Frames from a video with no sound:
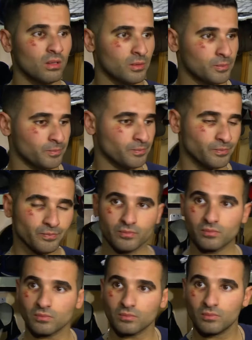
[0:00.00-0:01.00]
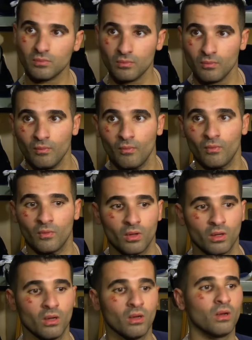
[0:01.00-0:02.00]
What was the intensity like going up against a
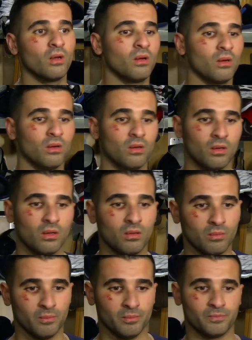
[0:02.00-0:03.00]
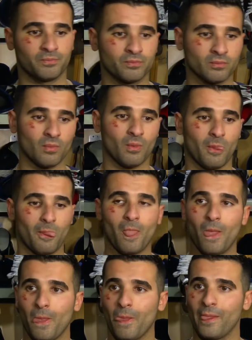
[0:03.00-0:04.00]
team that is, mm -hmm. you know,
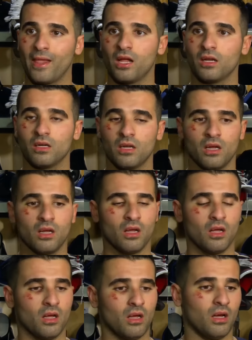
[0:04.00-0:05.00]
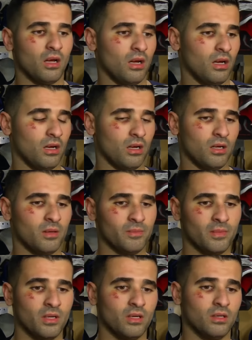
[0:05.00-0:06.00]
battling for its lives in the playoffs?
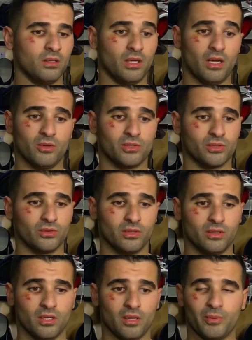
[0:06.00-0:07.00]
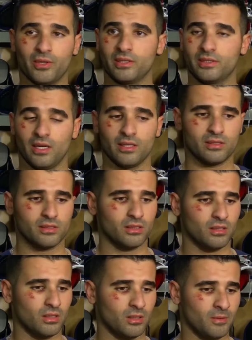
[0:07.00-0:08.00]
Um, yeah, it was certainly uh, pretty intense.
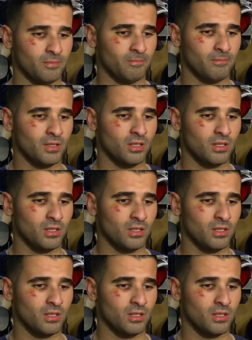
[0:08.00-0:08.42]
Um,